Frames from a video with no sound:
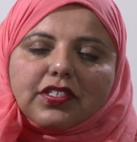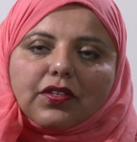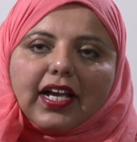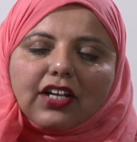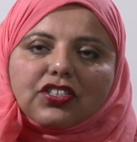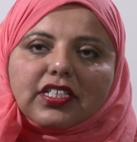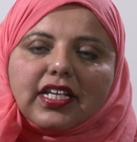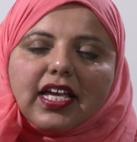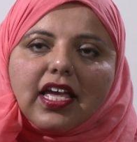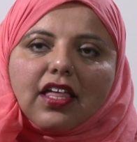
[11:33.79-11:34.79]
So they
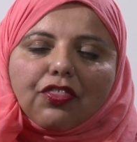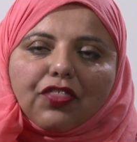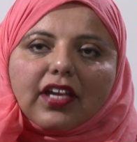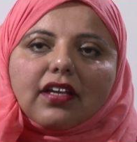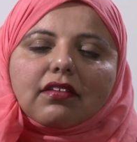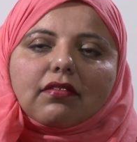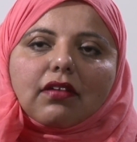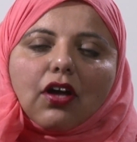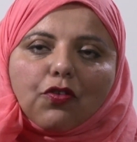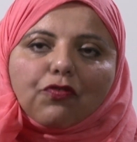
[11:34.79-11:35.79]
actually think
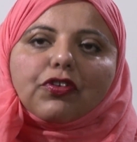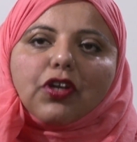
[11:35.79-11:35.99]
over